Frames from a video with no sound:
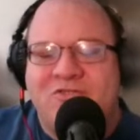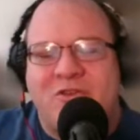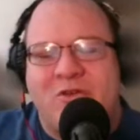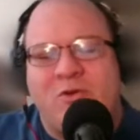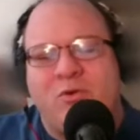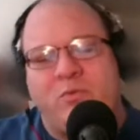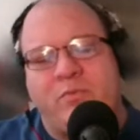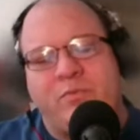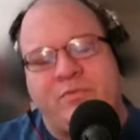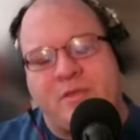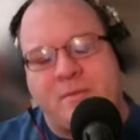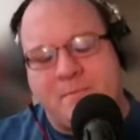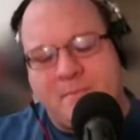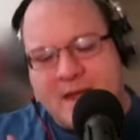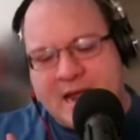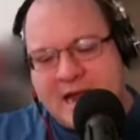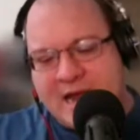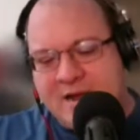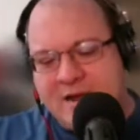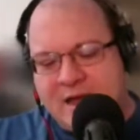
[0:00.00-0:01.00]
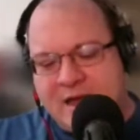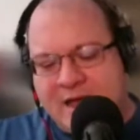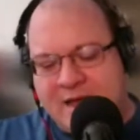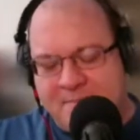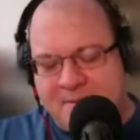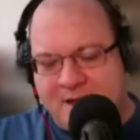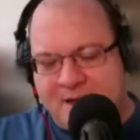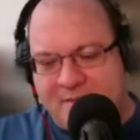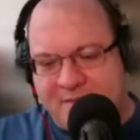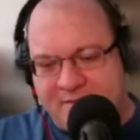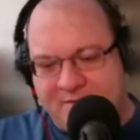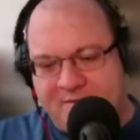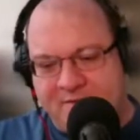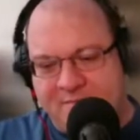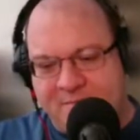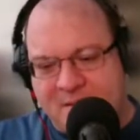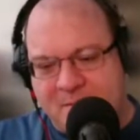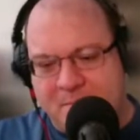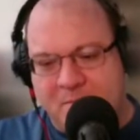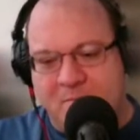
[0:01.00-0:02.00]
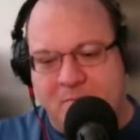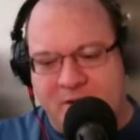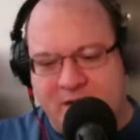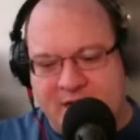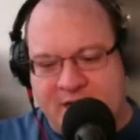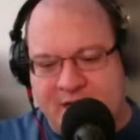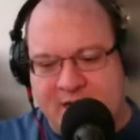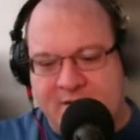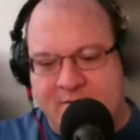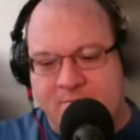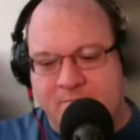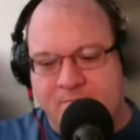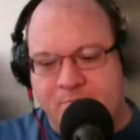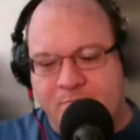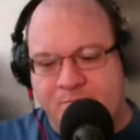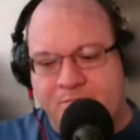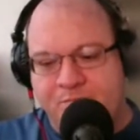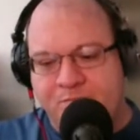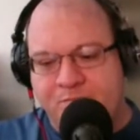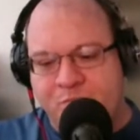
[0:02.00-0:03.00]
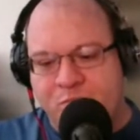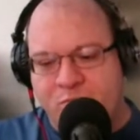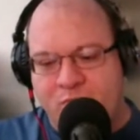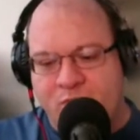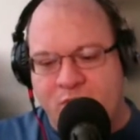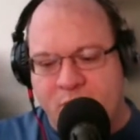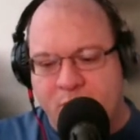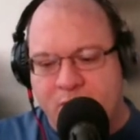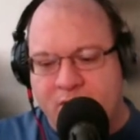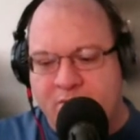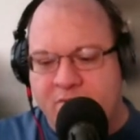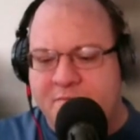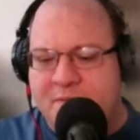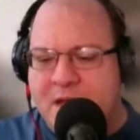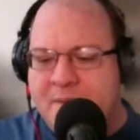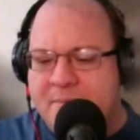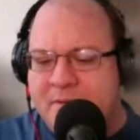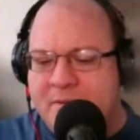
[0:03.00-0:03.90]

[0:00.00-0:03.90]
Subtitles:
So the main hypothesis people bring in, when it was